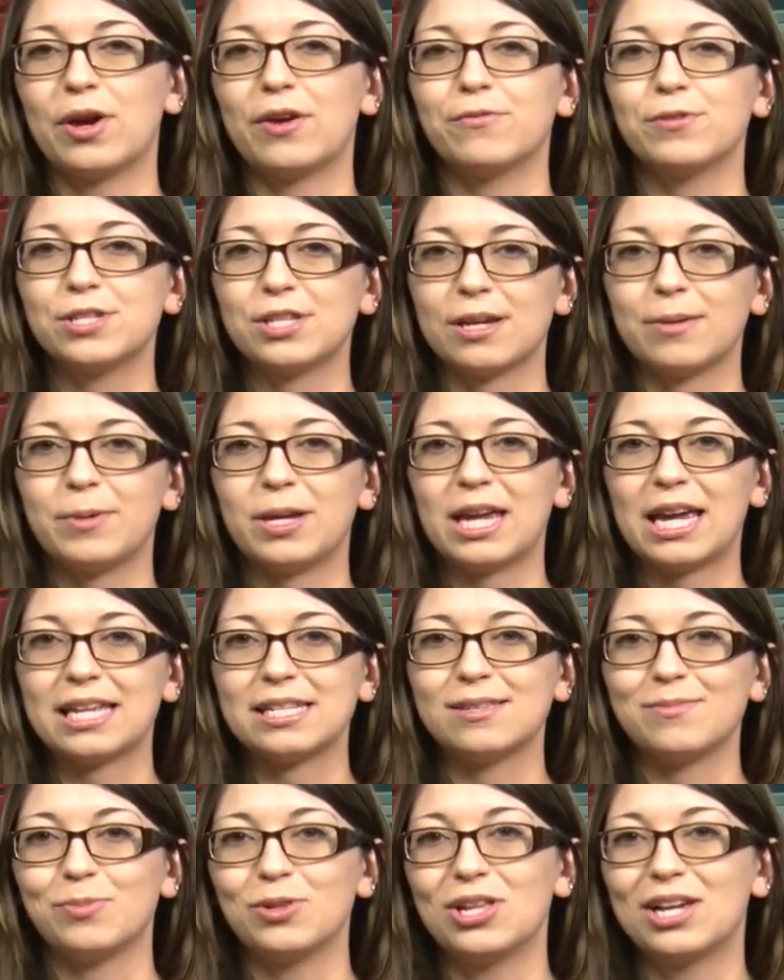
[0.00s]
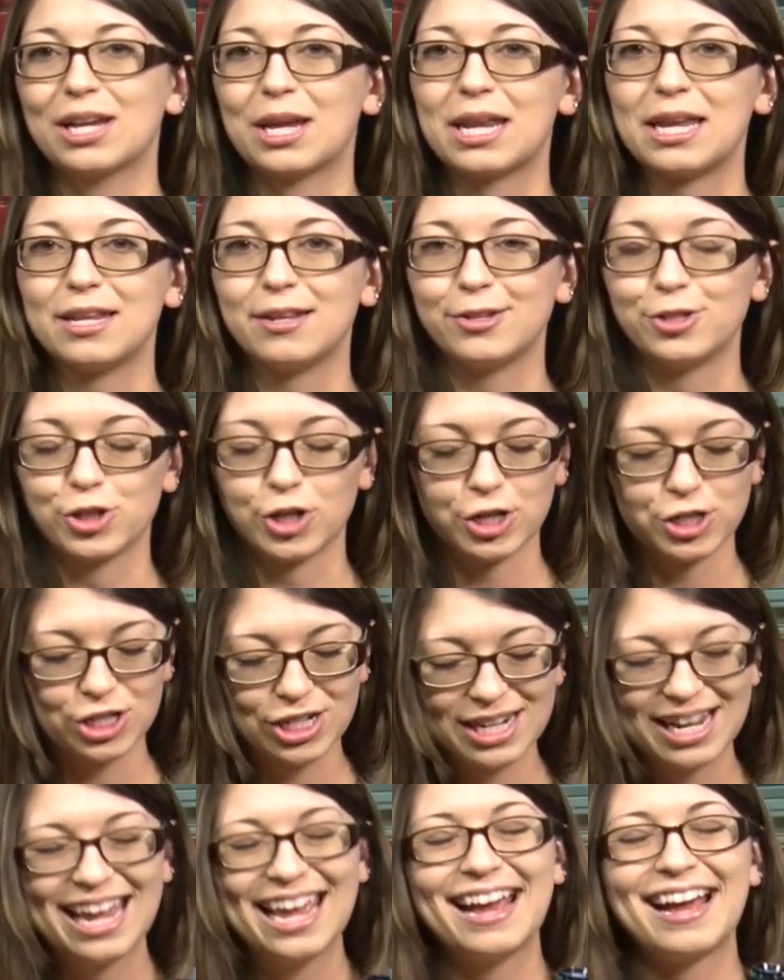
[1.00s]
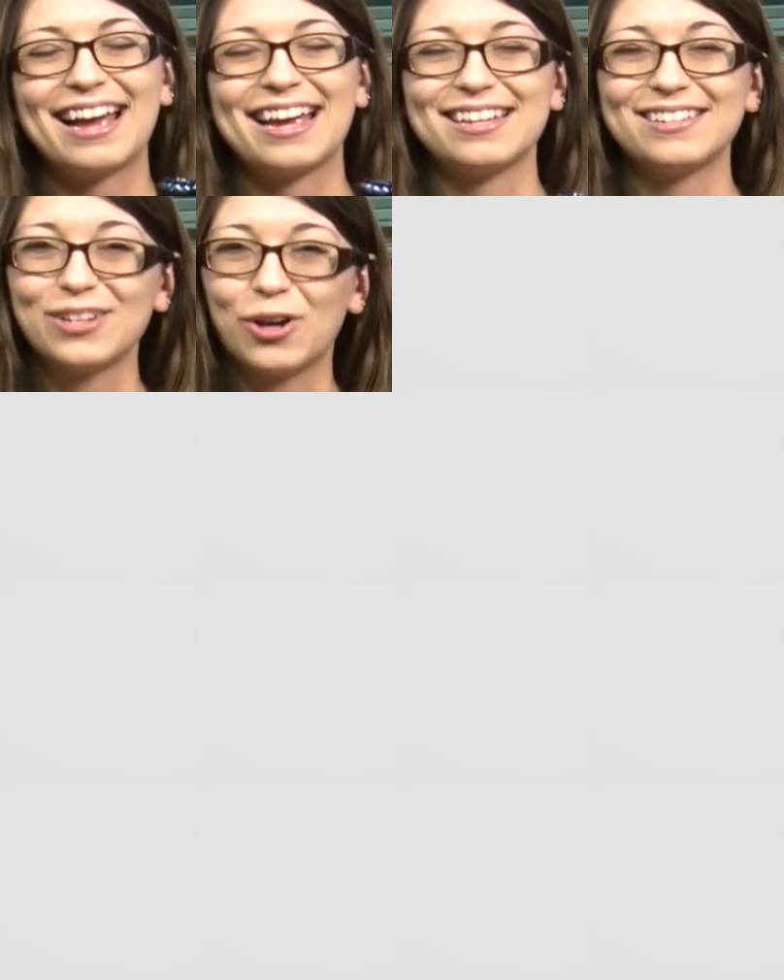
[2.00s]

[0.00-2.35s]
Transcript: every time I had to plug it in and charge it, I had to